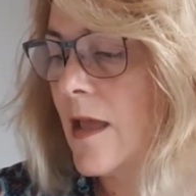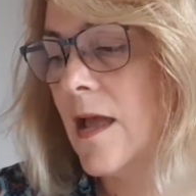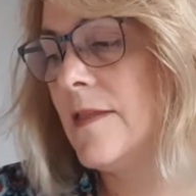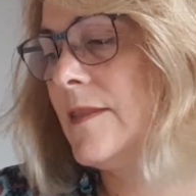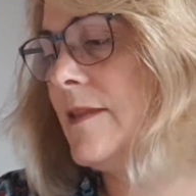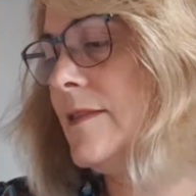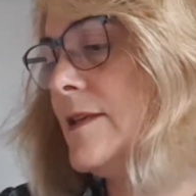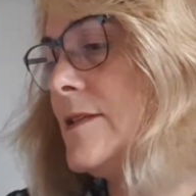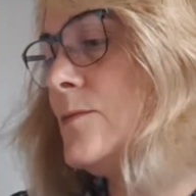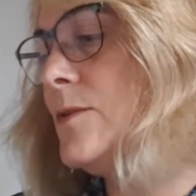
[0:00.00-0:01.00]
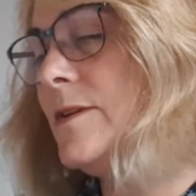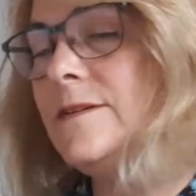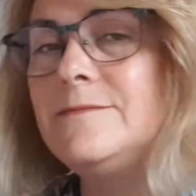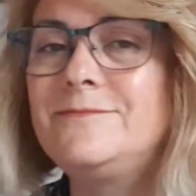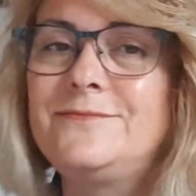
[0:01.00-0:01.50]
And then this one.
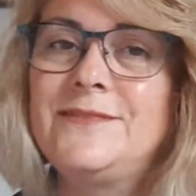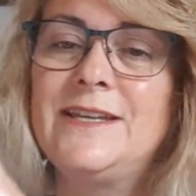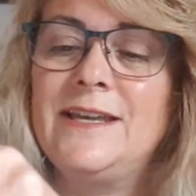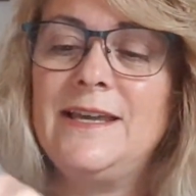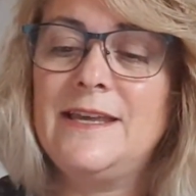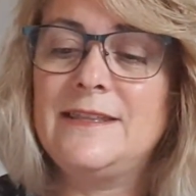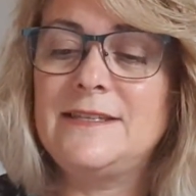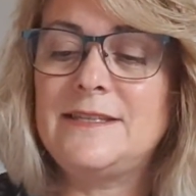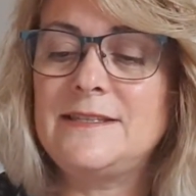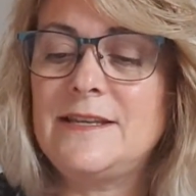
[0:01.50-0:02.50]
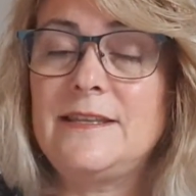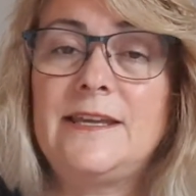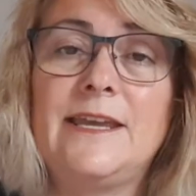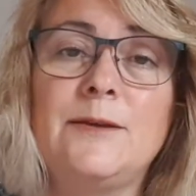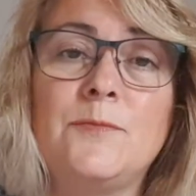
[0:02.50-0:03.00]
This is another
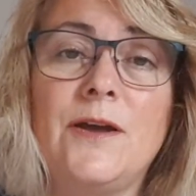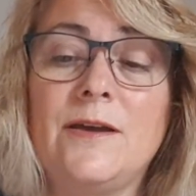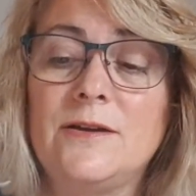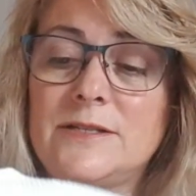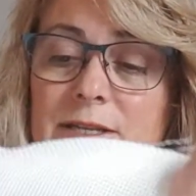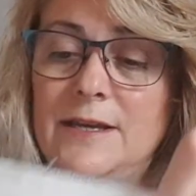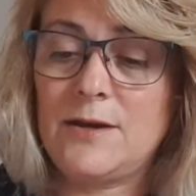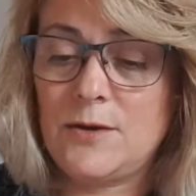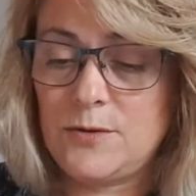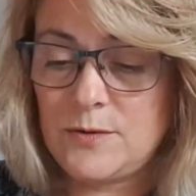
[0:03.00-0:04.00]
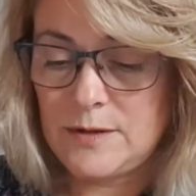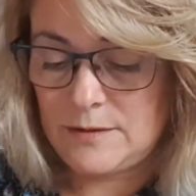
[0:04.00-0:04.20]
kit by RTO.